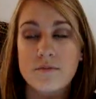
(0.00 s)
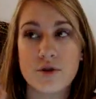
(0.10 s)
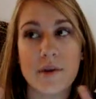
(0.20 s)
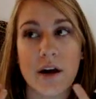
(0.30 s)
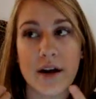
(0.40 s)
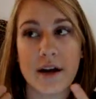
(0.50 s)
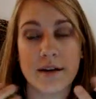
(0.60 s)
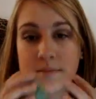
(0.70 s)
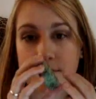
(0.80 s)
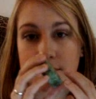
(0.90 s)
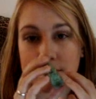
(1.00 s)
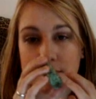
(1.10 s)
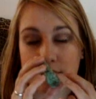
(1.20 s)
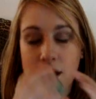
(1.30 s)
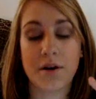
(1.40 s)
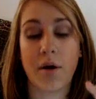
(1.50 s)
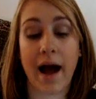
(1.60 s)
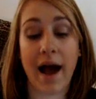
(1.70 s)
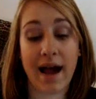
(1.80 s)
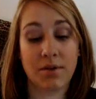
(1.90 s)
rosemary. I don't
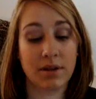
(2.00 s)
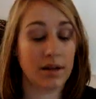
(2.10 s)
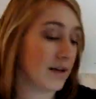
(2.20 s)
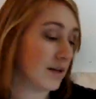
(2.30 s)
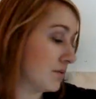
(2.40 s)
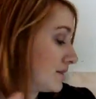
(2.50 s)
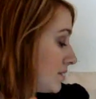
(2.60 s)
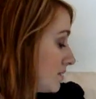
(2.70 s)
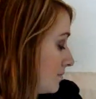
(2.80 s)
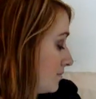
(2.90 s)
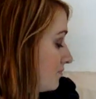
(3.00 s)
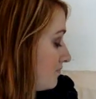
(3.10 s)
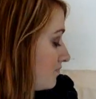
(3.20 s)
know, I really like the way it smells.